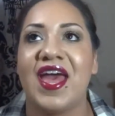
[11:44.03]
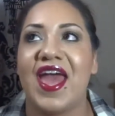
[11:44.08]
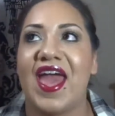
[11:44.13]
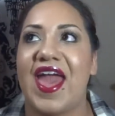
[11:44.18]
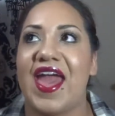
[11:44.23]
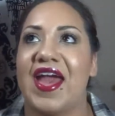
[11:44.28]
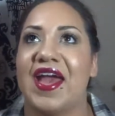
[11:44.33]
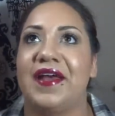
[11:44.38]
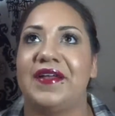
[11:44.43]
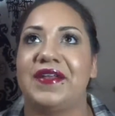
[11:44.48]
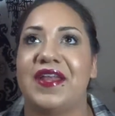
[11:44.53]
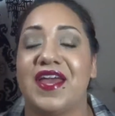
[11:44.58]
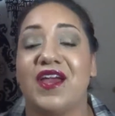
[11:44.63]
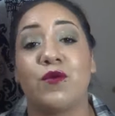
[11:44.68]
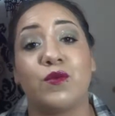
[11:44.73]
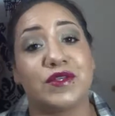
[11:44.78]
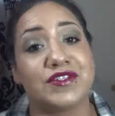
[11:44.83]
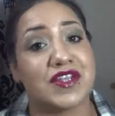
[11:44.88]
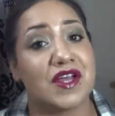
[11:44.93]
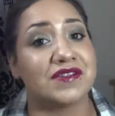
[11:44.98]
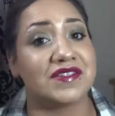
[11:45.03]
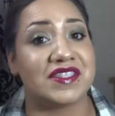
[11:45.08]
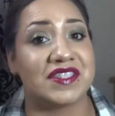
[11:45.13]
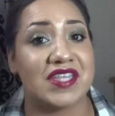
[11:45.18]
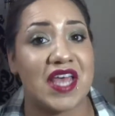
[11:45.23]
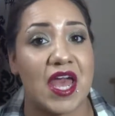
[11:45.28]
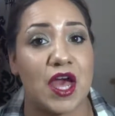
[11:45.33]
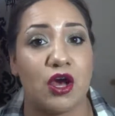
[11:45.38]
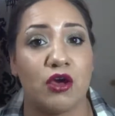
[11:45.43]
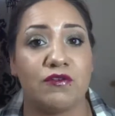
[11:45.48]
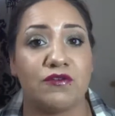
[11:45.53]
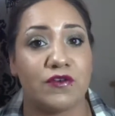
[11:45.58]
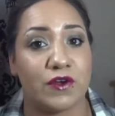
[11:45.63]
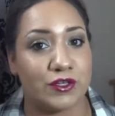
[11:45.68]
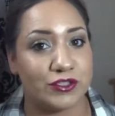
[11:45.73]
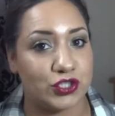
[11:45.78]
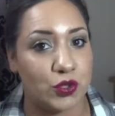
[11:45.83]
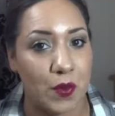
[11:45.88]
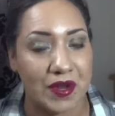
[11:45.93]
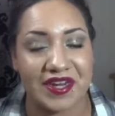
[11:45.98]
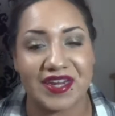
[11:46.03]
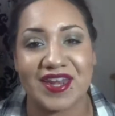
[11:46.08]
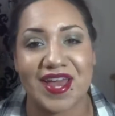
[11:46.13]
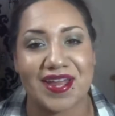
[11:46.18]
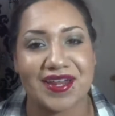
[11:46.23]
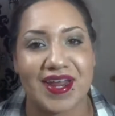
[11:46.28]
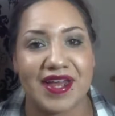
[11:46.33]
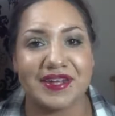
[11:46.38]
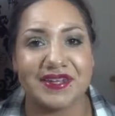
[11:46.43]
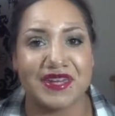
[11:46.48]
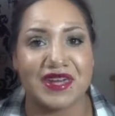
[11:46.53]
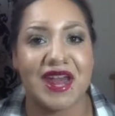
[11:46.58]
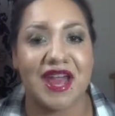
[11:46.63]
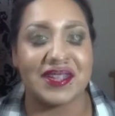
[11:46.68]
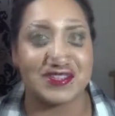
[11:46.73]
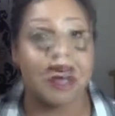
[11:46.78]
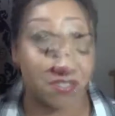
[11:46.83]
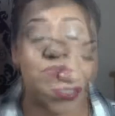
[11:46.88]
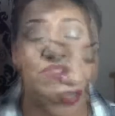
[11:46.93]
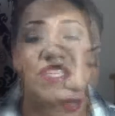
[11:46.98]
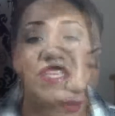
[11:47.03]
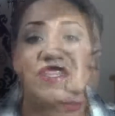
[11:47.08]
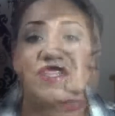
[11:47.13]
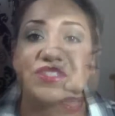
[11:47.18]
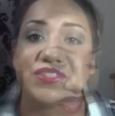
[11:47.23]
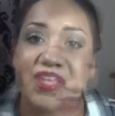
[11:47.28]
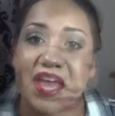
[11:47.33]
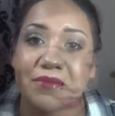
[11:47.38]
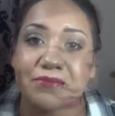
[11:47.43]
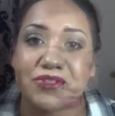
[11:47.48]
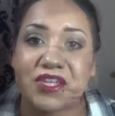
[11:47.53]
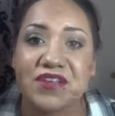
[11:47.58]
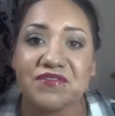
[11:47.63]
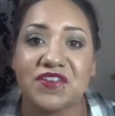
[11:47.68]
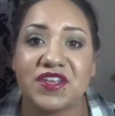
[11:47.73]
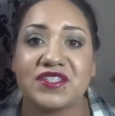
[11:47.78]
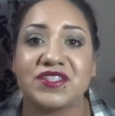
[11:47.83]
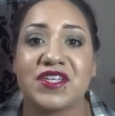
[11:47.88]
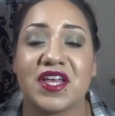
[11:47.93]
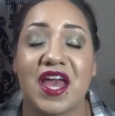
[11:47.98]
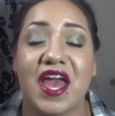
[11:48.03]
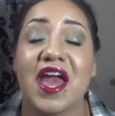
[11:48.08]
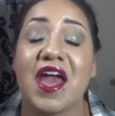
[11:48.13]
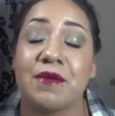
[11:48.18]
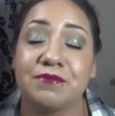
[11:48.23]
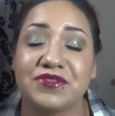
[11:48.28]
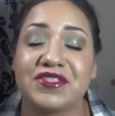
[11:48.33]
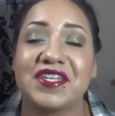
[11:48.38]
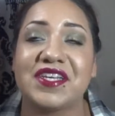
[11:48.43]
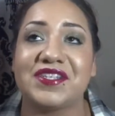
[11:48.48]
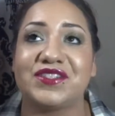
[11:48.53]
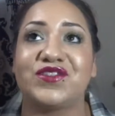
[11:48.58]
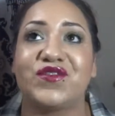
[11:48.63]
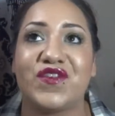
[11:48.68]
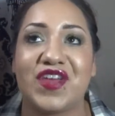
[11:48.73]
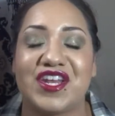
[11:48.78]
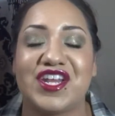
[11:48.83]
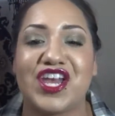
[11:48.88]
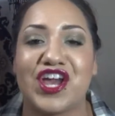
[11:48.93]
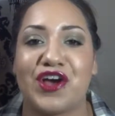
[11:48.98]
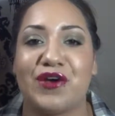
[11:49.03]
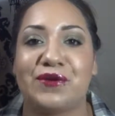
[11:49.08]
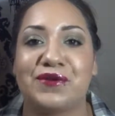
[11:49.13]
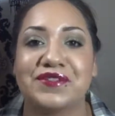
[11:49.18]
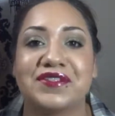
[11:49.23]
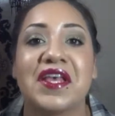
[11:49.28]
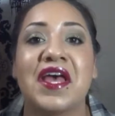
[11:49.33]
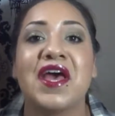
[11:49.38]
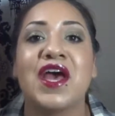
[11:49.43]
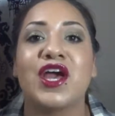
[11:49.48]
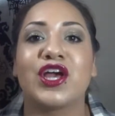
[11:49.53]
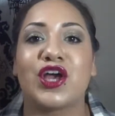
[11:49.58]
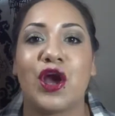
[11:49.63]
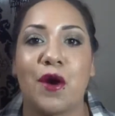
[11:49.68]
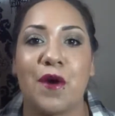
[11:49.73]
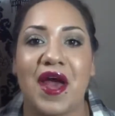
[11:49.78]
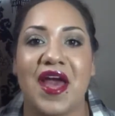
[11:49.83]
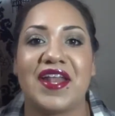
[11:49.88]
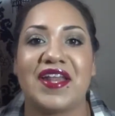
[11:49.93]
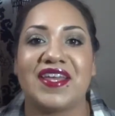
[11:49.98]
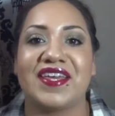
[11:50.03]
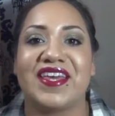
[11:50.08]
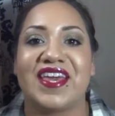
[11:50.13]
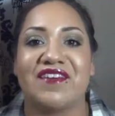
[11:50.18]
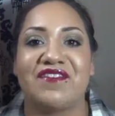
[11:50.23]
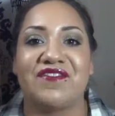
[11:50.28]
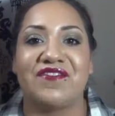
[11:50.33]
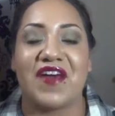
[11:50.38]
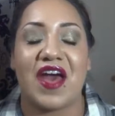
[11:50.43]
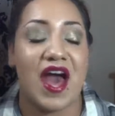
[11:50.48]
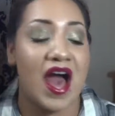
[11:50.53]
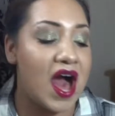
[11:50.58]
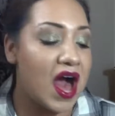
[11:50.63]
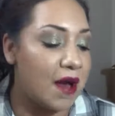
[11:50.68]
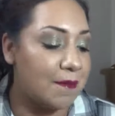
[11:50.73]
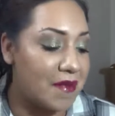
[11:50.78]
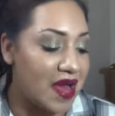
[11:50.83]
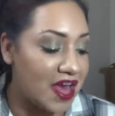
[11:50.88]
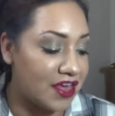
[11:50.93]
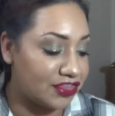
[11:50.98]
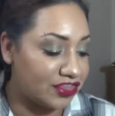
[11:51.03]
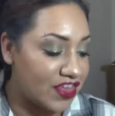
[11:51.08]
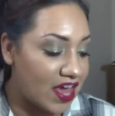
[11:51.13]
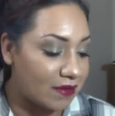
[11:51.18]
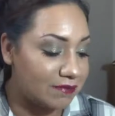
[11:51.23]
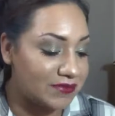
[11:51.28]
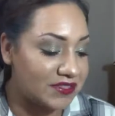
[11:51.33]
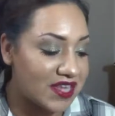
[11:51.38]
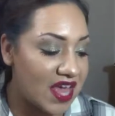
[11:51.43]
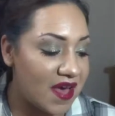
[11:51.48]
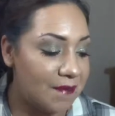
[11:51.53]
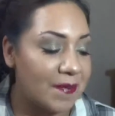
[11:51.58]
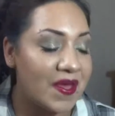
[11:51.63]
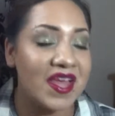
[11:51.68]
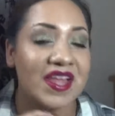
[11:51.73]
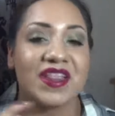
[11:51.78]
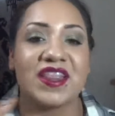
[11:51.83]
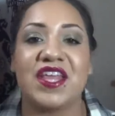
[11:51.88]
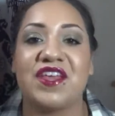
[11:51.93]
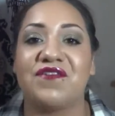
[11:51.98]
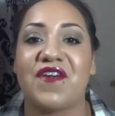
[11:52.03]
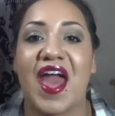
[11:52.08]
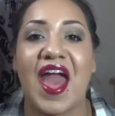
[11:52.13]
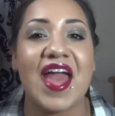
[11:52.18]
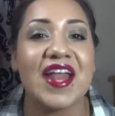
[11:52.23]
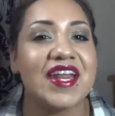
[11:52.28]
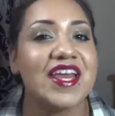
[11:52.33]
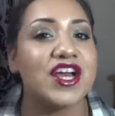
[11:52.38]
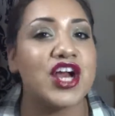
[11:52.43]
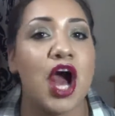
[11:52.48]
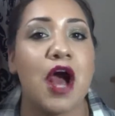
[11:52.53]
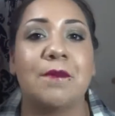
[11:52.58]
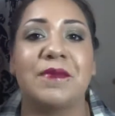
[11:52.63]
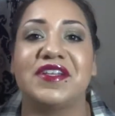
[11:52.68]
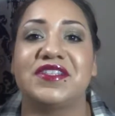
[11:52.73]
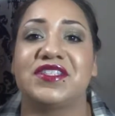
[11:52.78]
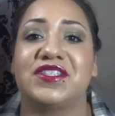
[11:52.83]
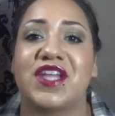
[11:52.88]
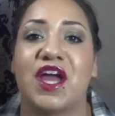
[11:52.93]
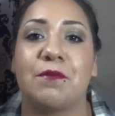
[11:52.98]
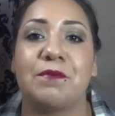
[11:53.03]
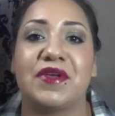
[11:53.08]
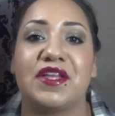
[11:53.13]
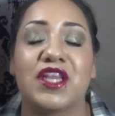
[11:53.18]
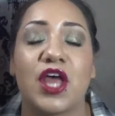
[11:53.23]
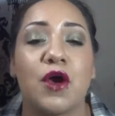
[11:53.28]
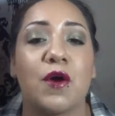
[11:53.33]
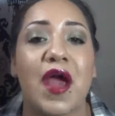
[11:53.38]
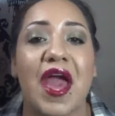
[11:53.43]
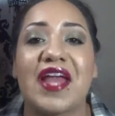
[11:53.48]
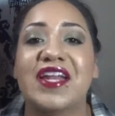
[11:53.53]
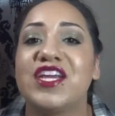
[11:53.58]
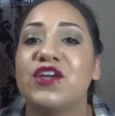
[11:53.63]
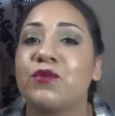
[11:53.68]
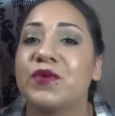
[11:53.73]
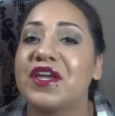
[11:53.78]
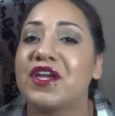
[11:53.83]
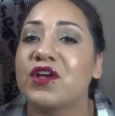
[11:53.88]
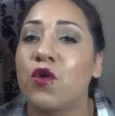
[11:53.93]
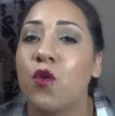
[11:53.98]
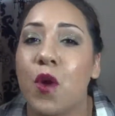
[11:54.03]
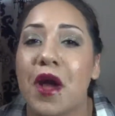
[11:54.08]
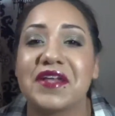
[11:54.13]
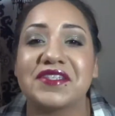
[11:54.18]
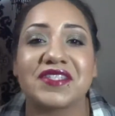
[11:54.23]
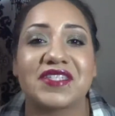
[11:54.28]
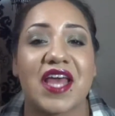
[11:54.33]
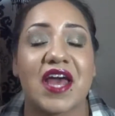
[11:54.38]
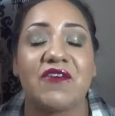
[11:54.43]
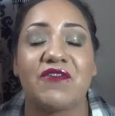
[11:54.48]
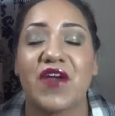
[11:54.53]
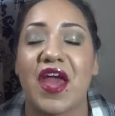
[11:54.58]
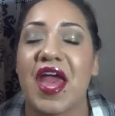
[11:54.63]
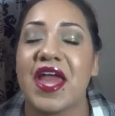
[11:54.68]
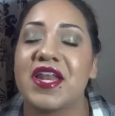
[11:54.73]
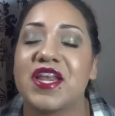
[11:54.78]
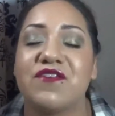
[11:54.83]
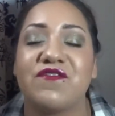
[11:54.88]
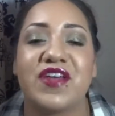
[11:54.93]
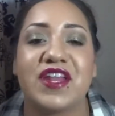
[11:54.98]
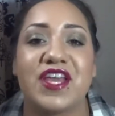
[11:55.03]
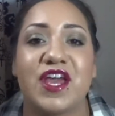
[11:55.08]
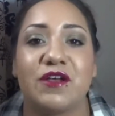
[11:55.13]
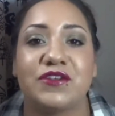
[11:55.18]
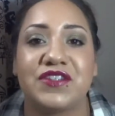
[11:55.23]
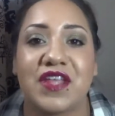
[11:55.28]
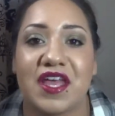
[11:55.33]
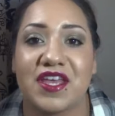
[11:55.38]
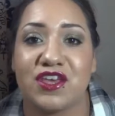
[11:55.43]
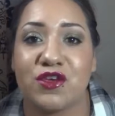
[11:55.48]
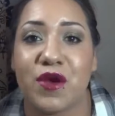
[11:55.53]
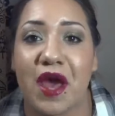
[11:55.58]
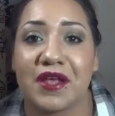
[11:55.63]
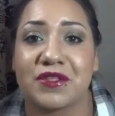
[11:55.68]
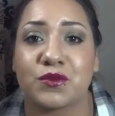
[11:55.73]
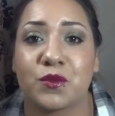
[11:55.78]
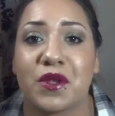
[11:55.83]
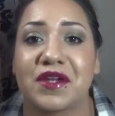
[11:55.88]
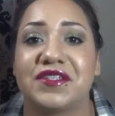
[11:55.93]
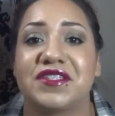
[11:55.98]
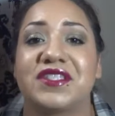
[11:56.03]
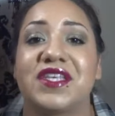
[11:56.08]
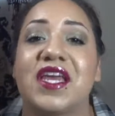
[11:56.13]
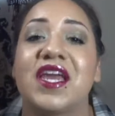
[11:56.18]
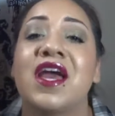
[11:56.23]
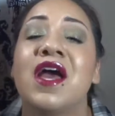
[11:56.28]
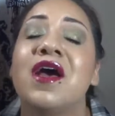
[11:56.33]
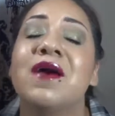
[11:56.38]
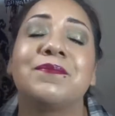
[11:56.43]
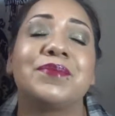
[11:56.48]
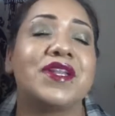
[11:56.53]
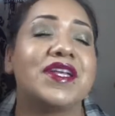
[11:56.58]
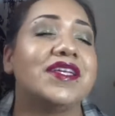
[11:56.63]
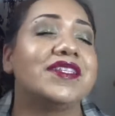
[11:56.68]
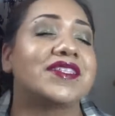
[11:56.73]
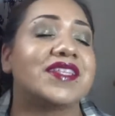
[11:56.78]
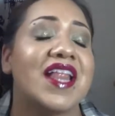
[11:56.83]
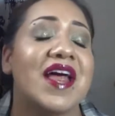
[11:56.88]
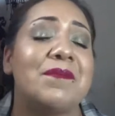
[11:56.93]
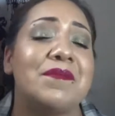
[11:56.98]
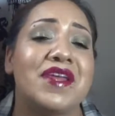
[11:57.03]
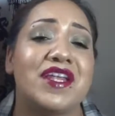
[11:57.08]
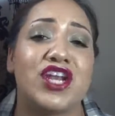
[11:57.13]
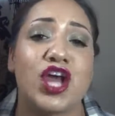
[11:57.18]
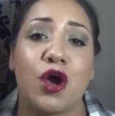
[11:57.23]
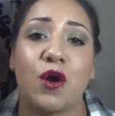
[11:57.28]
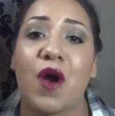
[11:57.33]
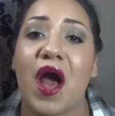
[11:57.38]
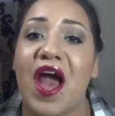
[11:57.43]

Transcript: And it was on sale for $29.99. So seen these empty empties videos, go ahead and give um, a thumbs up. Leave any comments down below, any requests of any videos that you guys want to see. Please let me know.